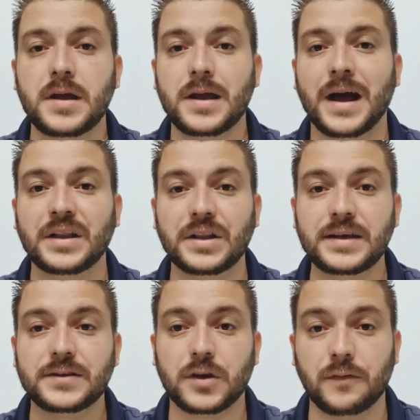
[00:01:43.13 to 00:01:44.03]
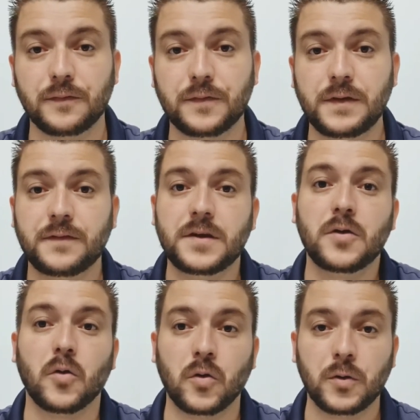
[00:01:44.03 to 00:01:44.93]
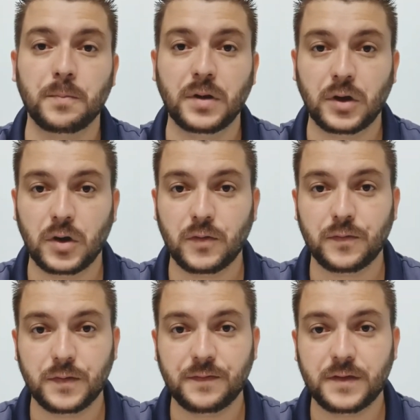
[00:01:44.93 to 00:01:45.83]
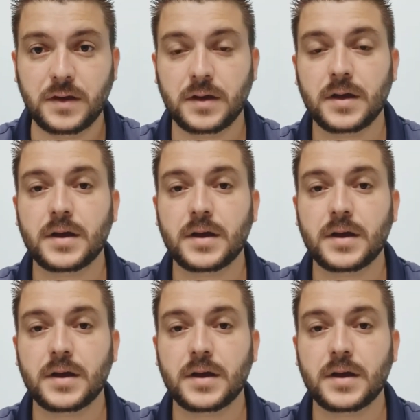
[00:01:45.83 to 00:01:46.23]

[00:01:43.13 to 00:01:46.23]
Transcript: at least on 50 or below 50